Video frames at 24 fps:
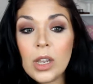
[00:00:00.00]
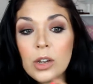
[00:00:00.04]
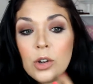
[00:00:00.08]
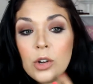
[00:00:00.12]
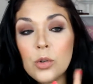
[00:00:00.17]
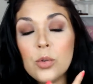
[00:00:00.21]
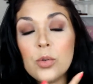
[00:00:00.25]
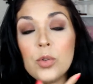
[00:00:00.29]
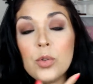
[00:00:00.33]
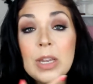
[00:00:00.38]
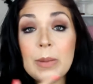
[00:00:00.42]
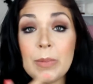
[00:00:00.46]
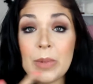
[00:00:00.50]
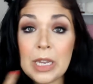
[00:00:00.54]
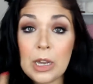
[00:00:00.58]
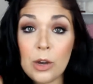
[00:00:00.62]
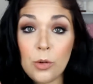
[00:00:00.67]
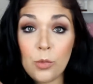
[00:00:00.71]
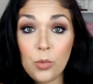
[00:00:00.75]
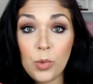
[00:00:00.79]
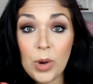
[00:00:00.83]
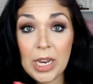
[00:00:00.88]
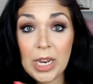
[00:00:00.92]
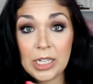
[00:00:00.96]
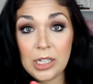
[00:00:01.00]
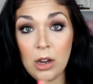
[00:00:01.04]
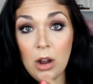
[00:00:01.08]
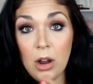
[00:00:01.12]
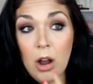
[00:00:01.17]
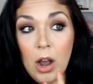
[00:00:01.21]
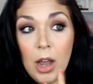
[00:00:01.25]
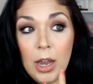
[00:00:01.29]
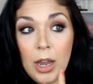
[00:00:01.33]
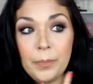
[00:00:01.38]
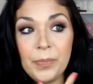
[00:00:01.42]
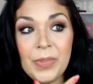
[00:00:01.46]
creamy it went
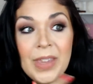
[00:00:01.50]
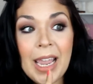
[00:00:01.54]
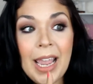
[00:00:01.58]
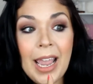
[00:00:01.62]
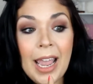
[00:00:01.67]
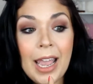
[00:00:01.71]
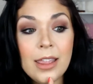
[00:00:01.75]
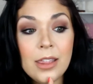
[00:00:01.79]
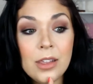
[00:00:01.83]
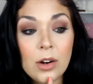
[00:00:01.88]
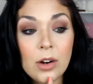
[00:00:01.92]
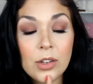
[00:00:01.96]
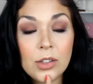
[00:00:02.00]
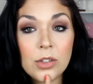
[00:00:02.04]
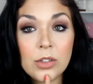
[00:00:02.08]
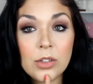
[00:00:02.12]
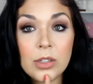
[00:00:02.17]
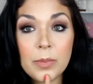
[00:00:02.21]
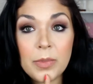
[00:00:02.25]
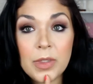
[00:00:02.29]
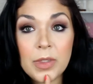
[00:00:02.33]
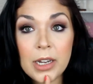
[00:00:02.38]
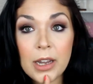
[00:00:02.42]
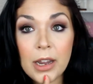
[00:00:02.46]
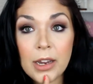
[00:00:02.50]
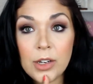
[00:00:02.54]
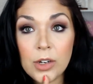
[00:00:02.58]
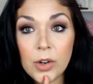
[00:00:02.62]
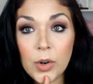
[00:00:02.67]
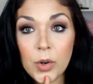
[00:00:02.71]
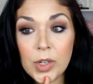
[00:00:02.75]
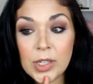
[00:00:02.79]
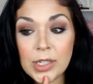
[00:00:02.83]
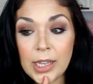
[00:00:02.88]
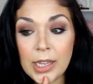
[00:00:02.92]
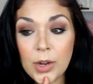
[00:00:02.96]
on. And then also something I
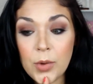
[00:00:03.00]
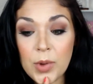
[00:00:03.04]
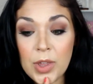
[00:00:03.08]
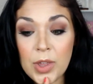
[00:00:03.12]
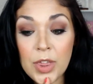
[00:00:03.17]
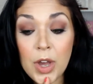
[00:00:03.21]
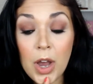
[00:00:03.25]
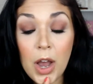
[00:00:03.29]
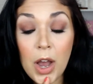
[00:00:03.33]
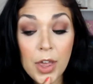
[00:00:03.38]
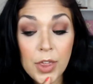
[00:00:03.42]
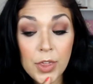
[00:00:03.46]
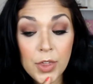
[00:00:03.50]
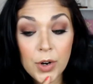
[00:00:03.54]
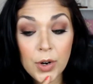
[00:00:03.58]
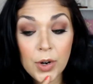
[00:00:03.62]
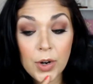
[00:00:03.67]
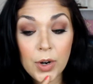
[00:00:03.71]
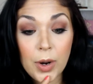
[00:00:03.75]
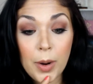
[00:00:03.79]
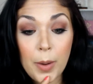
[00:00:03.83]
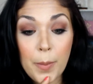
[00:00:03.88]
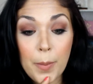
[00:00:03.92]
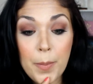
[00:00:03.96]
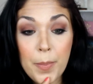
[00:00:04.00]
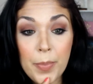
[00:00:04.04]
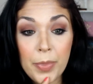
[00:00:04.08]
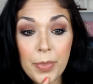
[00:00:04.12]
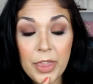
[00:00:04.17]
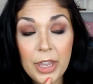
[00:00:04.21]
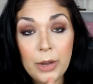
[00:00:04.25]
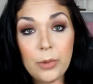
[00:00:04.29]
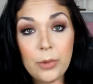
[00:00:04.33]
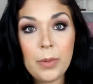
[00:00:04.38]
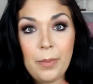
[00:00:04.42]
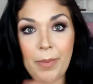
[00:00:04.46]
noticed like with other
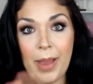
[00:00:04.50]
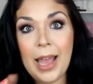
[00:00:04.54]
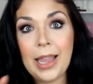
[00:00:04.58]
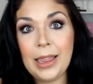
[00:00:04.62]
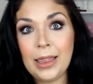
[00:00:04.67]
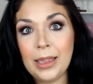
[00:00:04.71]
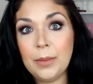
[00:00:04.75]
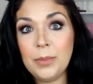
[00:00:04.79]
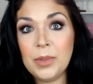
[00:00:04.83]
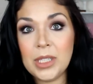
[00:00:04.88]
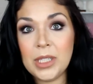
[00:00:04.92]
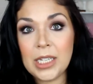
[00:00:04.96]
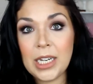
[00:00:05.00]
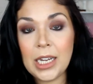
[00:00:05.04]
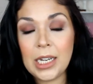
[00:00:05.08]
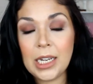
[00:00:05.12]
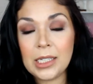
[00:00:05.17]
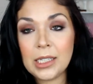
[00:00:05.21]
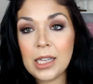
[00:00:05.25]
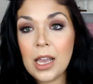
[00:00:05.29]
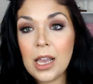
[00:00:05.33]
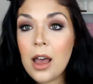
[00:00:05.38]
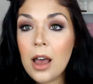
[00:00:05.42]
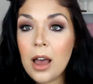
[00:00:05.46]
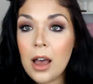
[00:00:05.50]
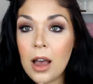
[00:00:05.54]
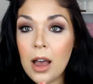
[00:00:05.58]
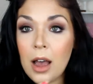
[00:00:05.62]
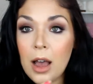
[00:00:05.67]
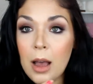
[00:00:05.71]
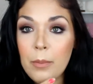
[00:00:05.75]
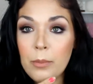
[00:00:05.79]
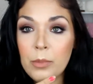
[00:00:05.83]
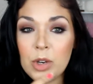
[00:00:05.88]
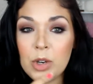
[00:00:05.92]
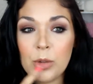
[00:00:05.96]
liquid matte lipsticks,
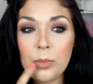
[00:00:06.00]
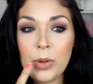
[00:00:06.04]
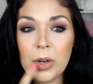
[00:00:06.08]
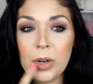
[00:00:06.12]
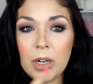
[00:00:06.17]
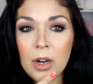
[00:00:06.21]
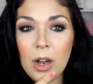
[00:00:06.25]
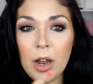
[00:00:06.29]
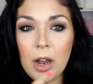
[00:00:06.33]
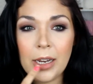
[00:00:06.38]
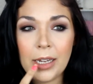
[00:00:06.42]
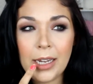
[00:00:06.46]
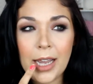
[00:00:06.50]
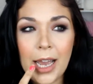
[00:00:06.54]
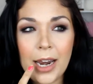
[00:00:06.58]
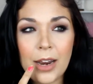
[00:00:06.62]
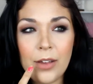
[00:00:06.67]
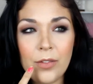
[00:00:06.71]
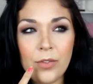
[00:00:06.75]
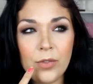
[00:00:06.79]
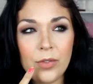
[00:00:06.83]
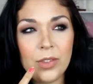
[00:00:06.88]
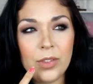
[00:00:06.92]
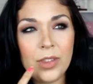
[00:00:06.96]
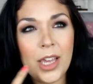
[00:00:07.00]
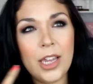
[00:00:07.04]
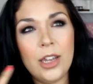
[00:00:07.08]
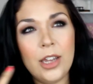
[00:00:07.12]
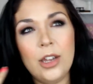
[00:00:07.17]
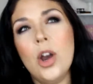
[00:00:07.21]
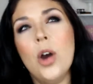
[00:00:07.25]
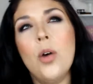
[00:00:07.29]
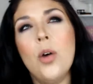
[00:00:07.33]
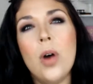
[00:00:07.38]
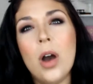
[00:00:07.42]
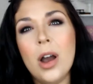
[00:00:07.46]
um, when you put it on, it kind of,
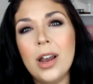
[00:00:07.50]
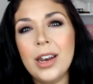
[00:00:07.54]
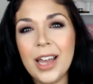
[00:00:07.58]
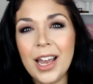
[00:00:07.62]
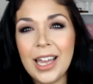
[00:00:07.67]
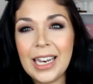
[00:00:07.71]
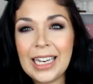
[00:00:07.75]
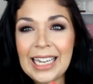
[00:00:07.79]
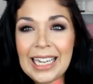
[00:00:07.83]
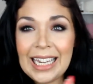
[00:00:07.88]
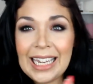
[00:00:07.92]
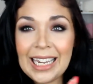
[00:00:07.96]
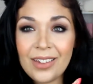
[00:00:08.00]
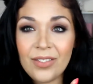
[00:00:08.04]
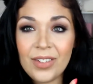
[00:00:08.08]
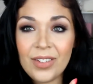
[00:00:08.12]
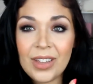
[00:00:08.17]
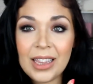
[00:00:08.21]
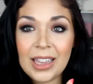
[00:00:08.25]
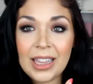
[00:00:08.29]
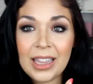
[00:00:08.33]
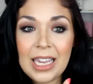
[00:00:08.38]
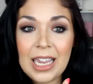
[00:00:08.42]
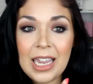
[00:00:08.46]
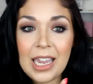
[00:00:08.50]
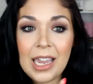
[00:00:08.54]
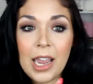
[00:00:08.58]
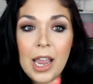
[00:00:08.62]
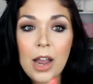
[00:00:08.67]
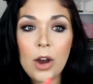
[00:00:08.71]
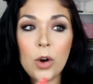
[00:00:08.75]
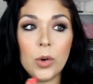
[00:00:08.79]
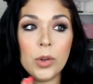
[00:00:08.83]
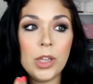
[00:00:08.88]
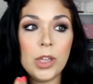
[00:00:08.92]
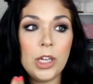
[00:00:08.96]
they go on
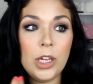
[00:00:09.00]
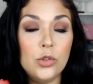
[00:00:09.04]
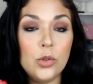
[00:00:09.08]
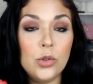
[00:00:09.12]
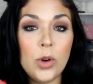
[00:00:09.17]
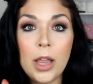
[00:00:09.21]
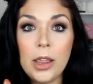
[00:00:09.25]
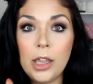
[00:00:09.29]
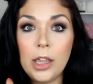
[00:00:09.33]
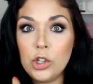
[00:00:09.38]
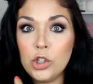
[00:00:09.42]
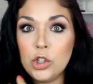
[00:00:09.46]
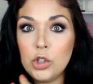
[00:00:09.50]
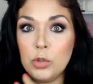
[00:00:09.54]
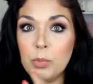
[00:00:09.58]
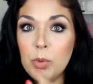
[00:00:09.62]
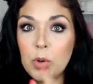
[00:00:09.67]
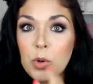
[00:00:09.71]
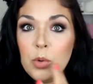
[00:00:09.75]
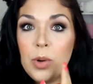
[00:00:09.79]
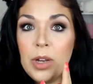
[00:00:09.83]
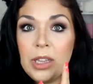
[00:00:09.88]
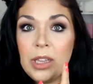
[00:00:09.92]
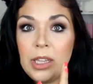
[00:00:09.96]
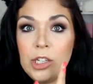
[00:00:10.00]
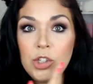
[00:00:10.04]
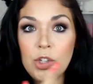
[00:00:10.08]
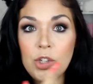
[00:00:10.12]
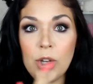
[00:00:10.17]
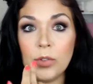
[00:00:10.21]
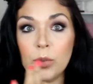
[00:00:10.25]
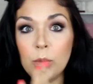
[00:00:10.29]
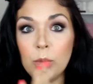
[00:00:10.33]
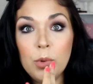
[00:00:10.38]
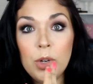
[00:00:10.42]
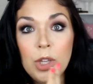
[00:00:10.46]
unevenly or dry like super quickly, so
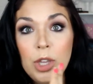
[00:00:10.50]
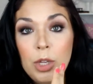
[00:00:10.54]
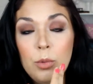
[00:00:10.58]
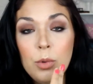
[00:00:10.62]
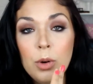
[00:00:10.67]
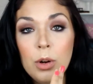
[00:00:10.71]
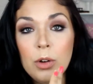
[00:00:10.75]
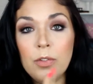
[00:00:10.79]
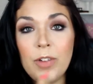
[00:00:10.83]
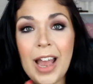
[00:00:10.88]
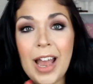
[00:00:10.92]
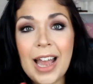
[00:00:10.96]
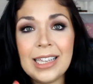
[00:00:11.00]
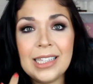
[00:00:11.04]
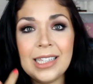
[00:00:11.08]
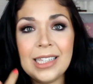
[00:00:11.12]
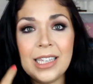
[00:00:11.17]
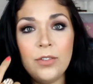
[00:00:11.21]
you have to really work fast.